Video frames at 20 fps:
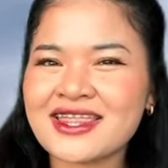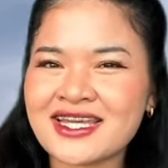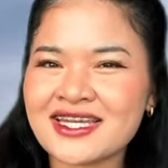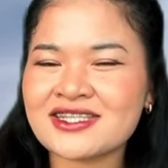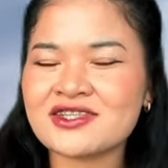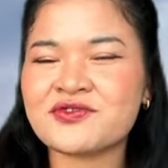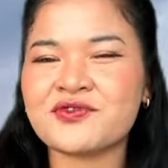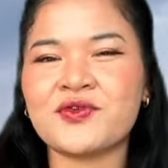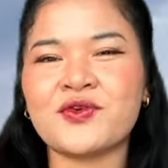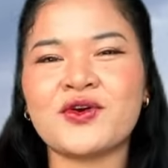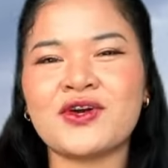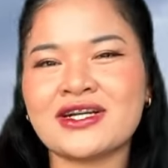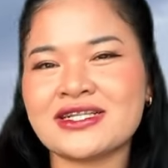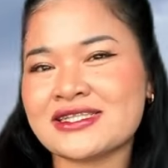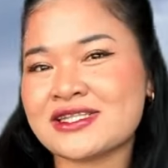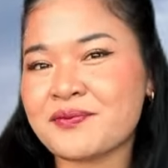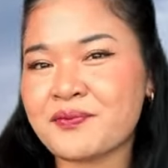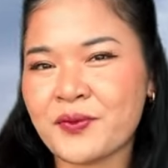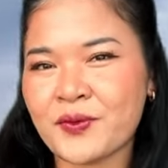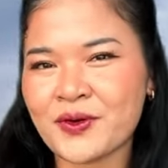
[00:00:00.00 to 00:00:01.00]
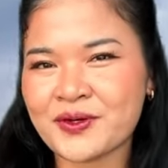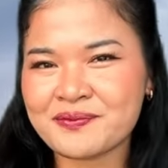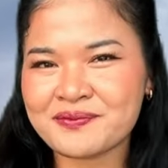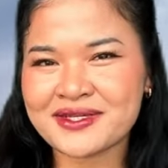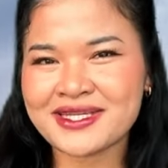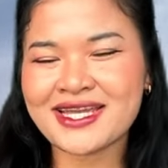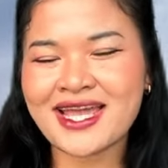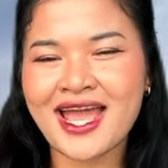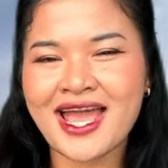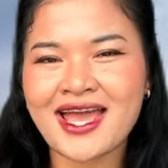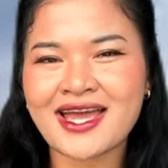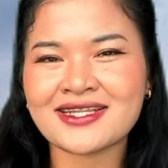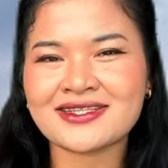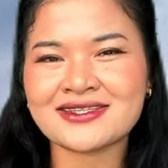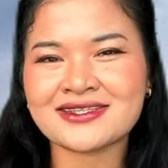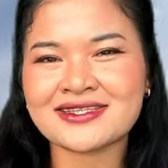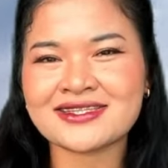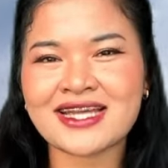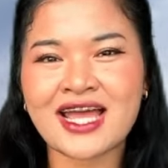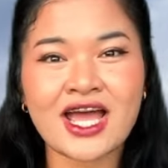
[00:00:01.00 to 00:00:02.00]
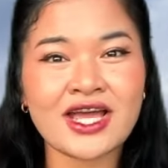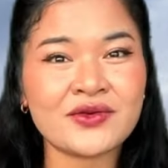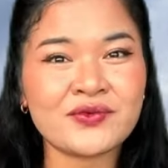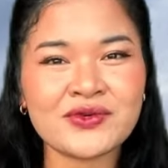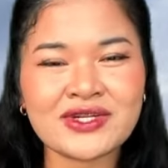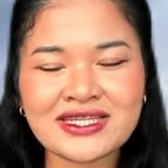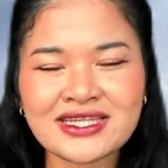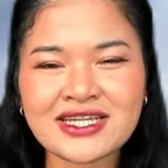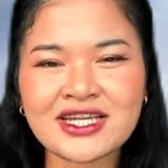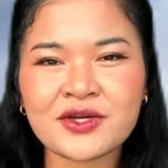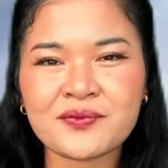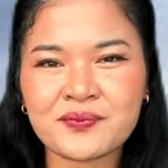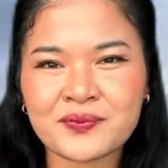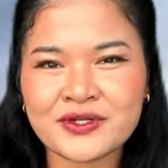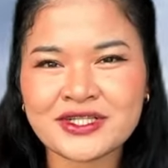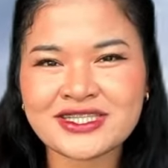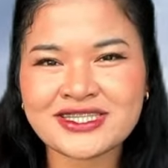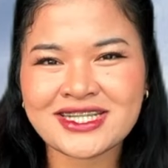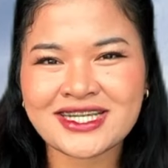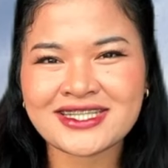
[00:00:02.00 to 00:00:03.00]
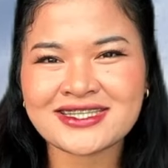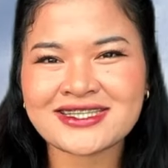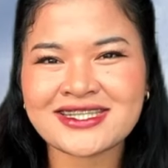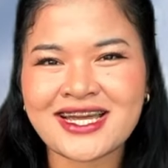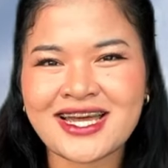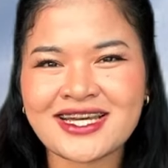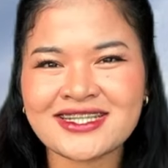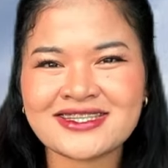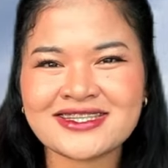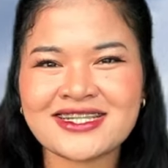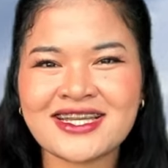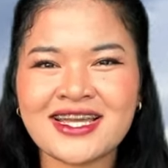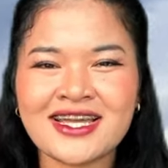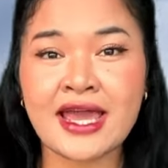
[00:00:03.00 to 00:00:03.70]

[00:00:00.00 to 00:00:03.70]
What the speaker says: Thanks for support me and I really appreciate that.